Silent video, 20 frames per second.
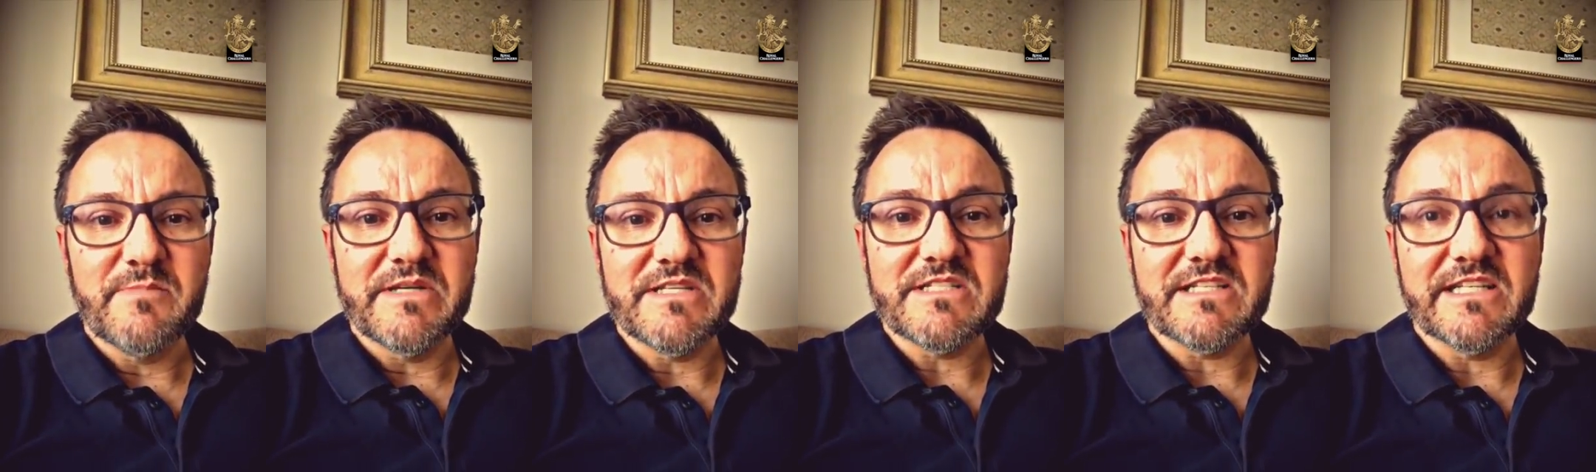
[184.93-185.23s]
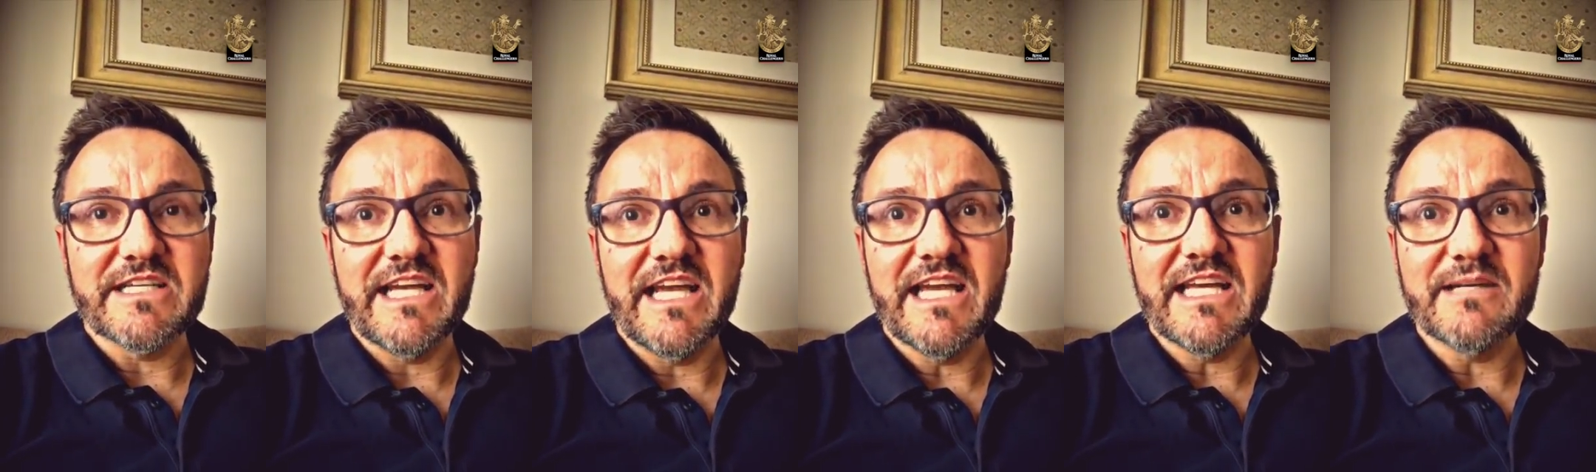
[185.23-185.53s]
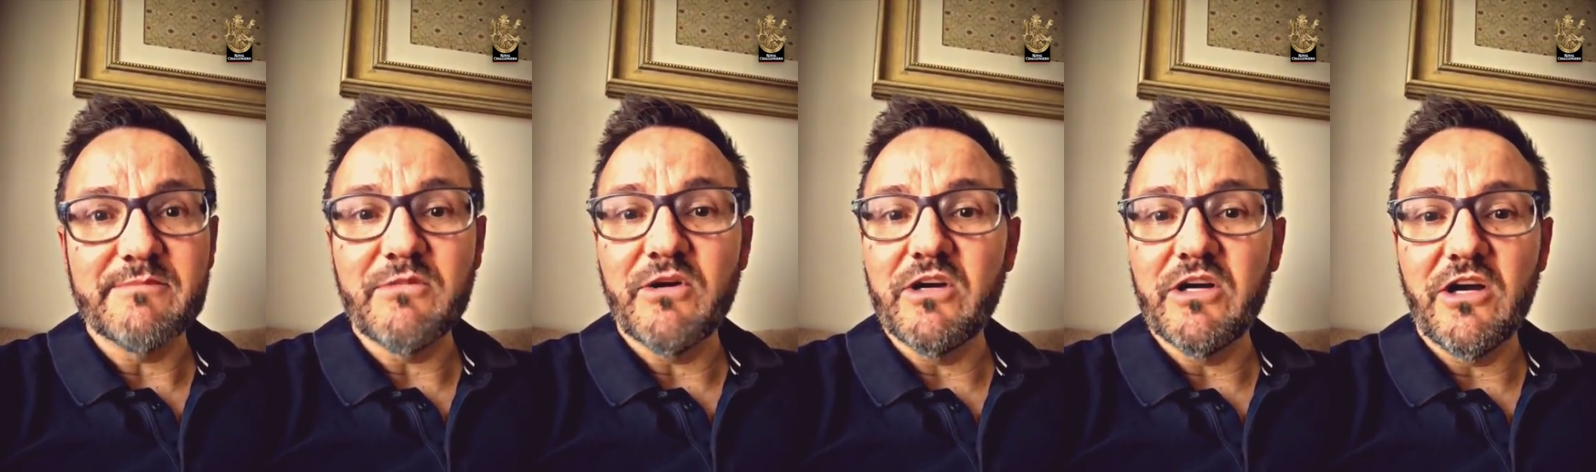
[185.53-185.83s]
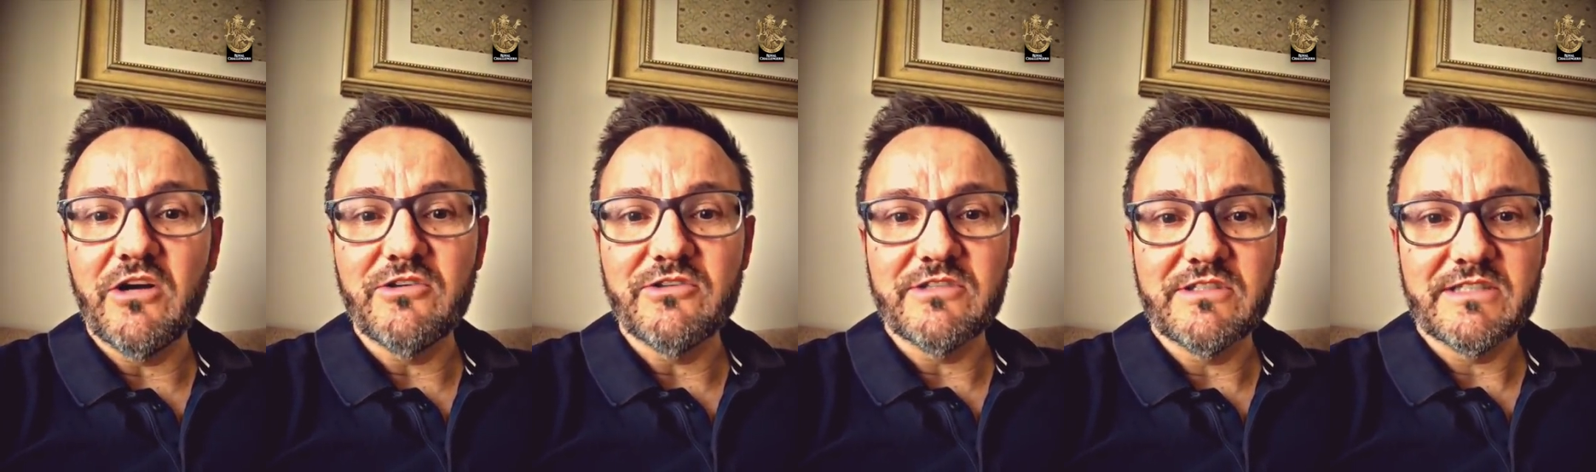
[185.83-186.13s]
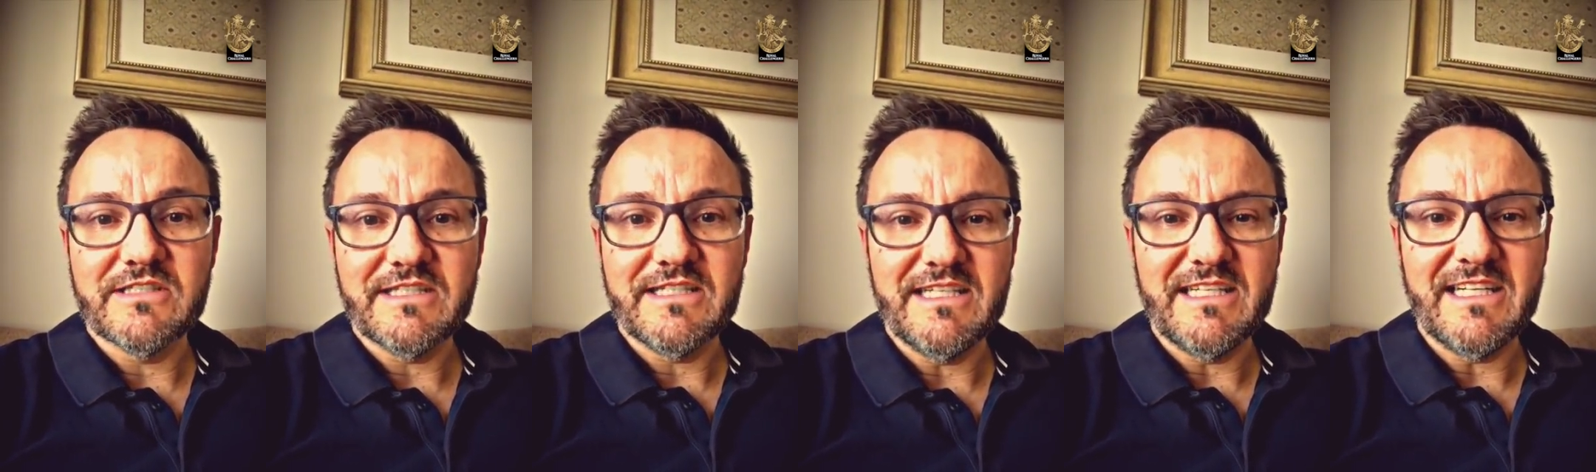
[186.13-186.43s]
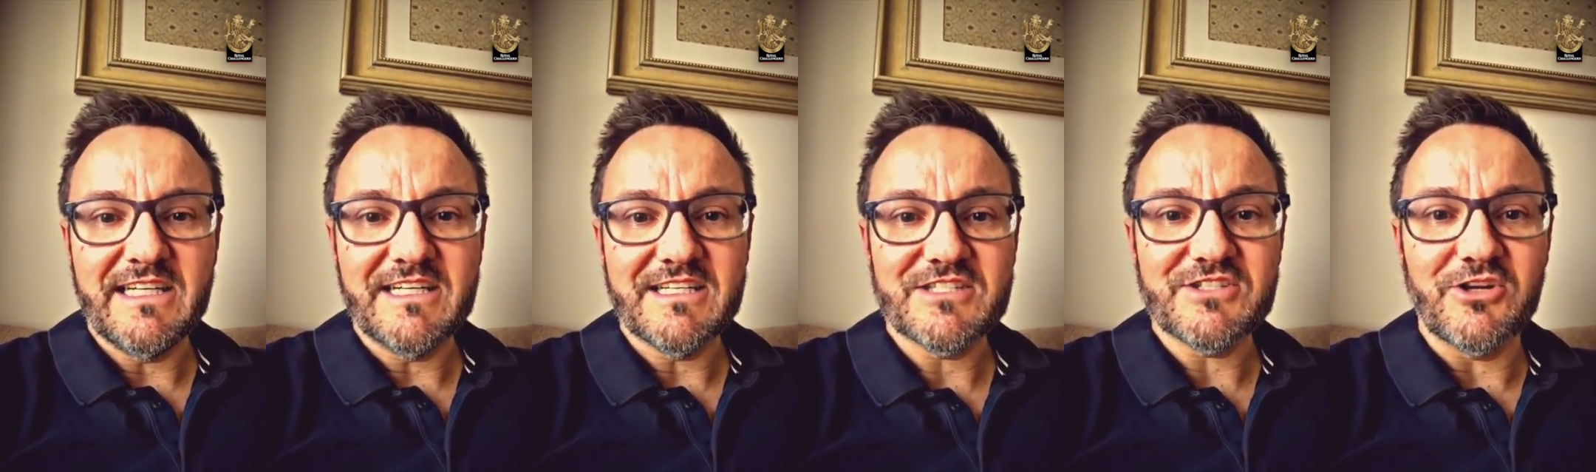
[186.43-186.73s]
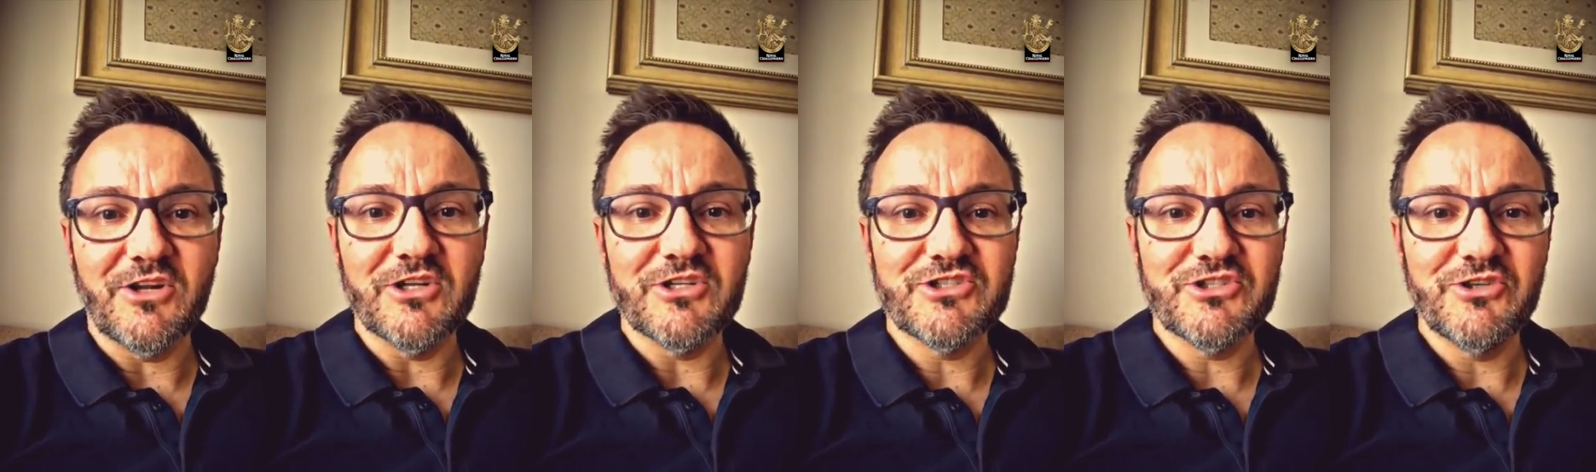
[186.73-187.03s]
best I can in my own
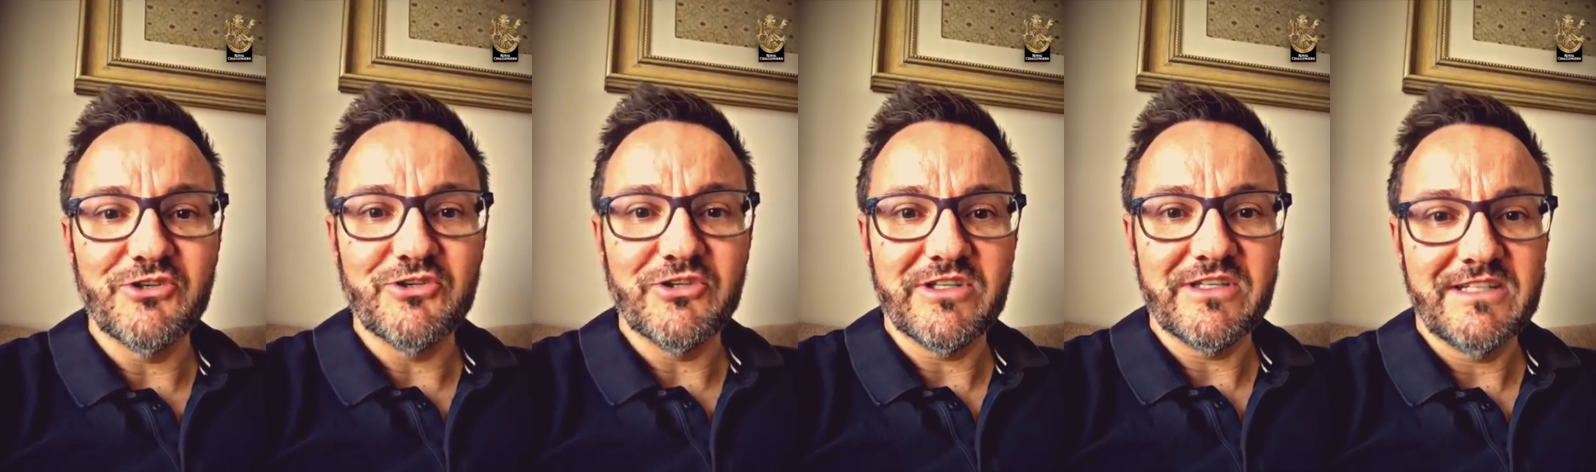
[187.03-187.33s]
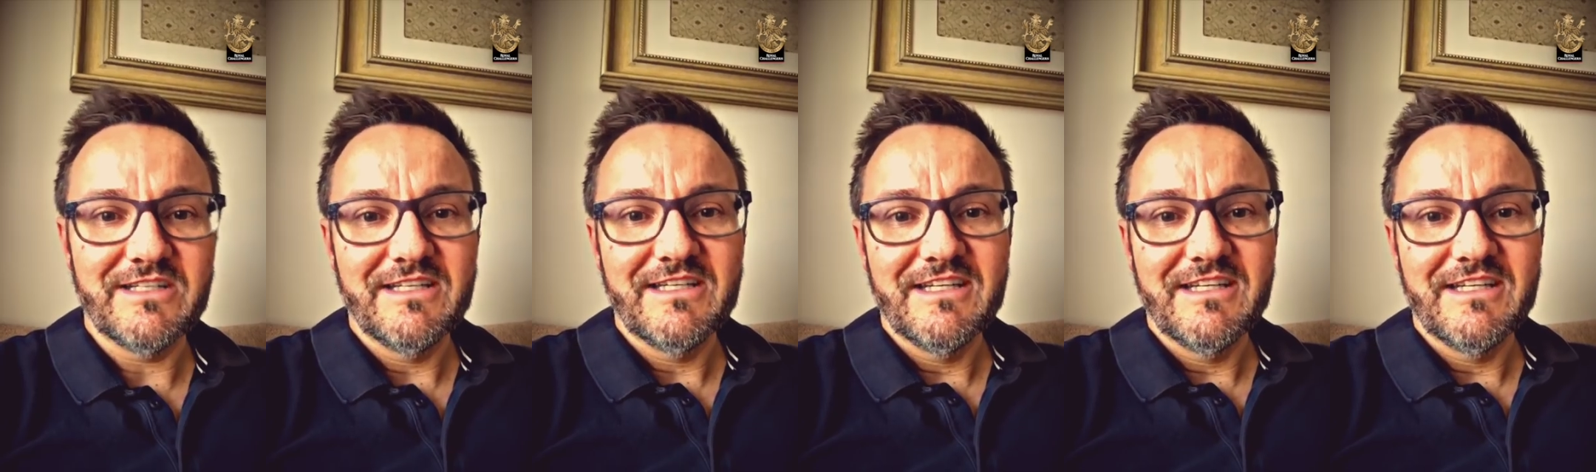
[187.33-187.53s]
solitude.